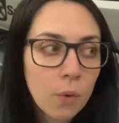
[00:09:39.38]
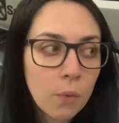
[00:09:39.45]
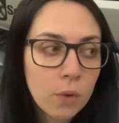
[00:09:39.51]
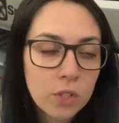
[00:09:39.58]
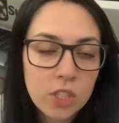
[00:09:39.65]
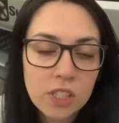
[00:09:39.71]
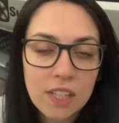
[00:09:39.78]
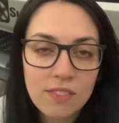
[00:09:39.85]

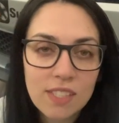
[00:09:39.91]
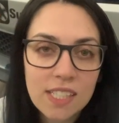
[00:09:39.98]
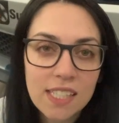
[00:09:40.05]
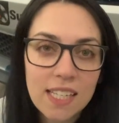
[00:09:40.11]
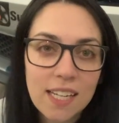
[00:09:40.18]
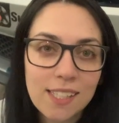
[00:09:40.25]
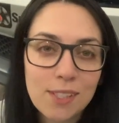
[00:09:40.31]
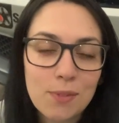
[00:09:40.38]
we'll just have to
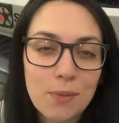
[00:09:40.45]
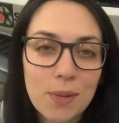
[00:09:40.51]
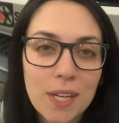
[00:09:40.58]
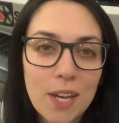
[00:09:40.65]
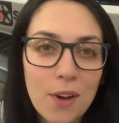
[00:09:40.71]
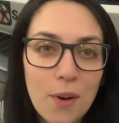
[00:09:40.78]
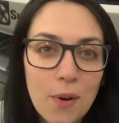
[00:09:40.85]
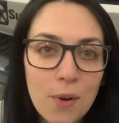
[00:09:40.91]
send it when we
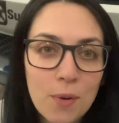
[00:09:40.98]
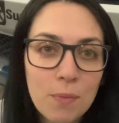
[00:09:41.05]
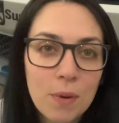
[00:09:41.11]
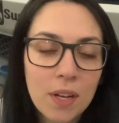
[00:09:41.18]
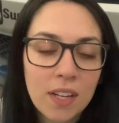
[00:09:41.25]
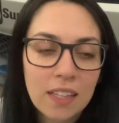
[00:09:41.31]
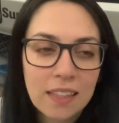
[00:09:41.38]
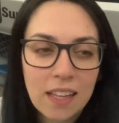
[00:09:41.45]
get home.
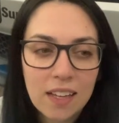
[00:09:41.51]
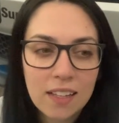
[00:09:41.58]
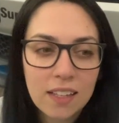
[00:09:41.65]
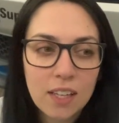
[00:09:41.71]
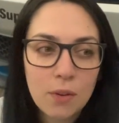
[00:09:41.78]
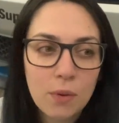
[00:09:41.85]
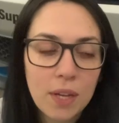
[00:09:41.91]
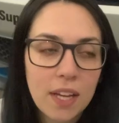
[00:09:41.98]

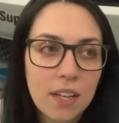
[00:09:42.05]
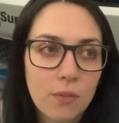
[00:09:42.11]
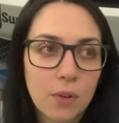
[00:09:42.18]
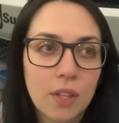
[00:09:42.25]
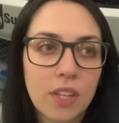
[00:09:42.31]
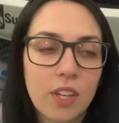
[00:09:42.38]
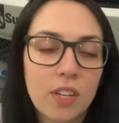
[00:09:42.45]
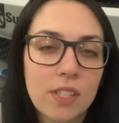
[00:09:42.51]
Luckily, we get
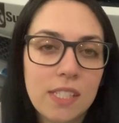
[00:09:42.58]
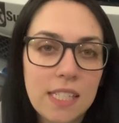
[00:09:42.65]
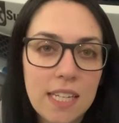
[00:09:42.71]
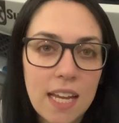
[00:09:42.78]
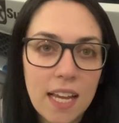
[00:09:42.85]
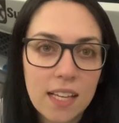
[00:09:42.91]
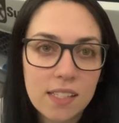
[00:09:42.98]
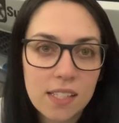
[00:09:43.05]
really good
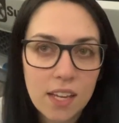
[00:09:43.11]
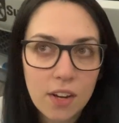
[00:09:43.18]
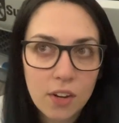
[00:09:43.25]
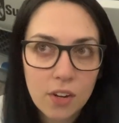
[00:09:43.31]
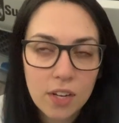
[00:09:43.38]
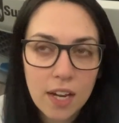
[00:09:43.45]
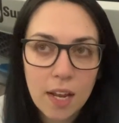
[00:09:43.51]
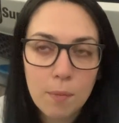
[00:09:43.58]
DAs
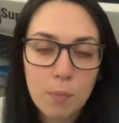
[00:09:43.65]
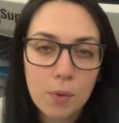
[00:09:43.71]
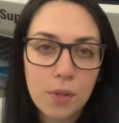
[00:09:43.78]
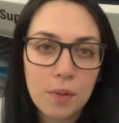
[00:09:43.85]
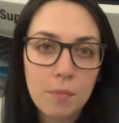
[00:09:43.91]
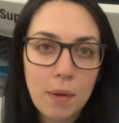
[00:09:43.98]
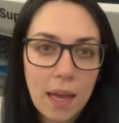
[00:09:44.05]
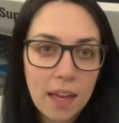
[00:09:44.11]
here in April
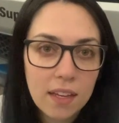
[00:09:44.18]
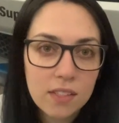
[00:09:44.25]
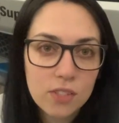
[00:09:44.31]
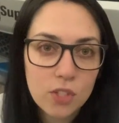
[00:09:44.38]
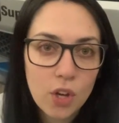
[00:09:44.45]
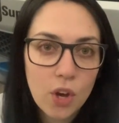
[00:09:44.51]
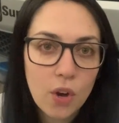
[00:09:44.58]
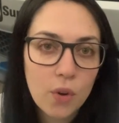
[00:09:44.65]
and May,
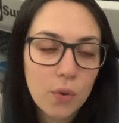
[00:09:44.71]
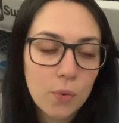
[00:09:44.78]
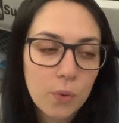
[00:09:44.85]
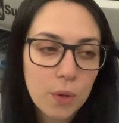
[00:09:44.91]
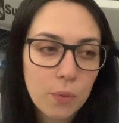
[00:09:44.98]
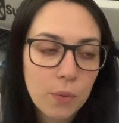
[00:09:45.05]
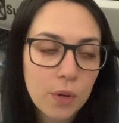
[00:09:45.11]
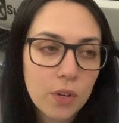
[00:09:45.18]
so
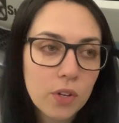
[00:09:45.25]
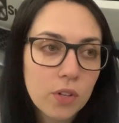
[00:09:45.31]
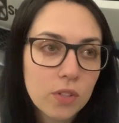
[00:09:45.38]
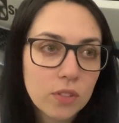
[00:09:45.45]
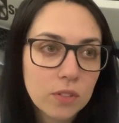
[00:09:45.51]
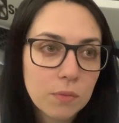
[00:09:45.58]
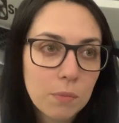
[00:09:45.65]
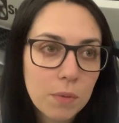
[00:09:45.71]
we will
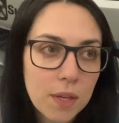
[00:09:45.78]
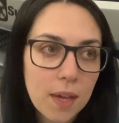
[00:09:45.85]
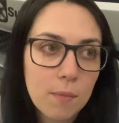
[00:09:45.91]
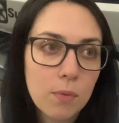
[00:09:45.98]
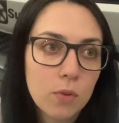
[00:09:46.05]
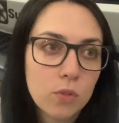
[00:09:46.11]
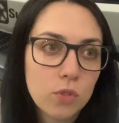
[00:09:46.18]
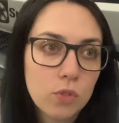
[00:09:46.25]
be
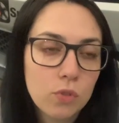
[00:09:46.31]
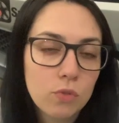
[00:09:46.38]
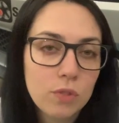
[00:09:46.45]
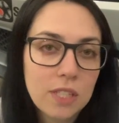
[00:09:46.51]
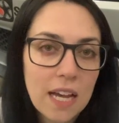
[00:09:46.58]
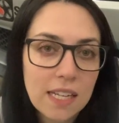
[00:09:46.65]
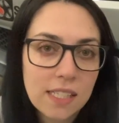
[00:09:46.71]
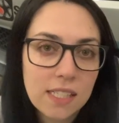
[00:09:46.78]
able to
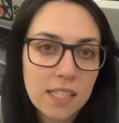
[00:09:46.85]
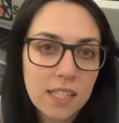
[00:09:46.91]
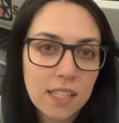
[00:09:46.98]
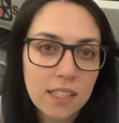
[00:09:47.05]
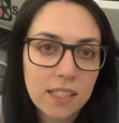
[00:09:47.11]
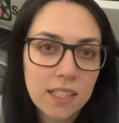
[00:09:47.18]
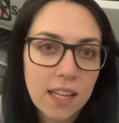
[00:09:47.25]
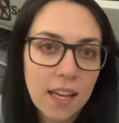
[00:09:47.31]
test it
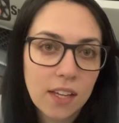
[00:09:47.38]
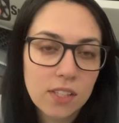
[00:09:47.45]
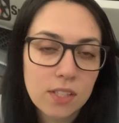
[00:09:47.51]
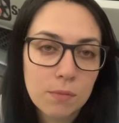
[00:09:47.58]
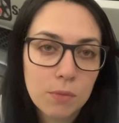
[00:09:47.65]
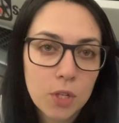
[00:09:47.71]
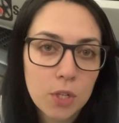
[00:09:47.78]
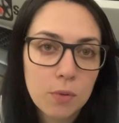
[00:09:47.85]
and get
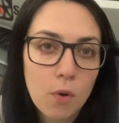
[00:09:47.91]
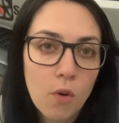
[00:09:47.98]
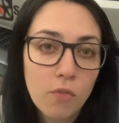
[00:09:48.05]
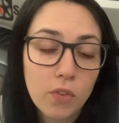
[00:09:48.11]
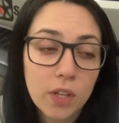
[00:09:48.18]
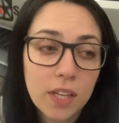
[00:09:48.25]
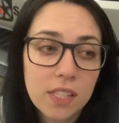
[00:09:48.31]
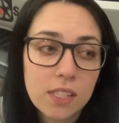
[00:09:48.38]
some good,
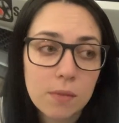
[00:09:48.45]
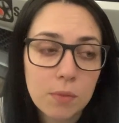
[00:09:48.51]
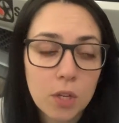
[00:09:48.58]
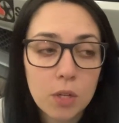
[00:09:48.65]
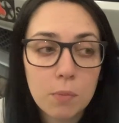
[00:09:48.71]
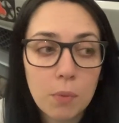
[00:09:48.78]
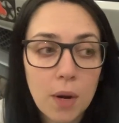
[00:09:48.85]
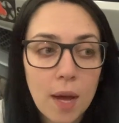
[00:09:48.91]
hopefully get some
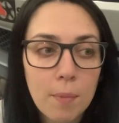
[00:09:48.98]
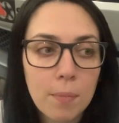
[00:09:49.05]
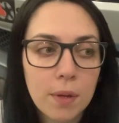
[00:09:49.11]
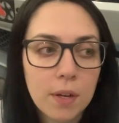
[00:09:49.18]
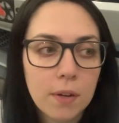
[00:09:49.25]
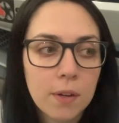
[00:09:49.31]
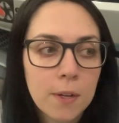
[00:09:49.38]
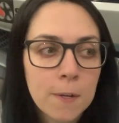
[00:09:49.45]
good prep and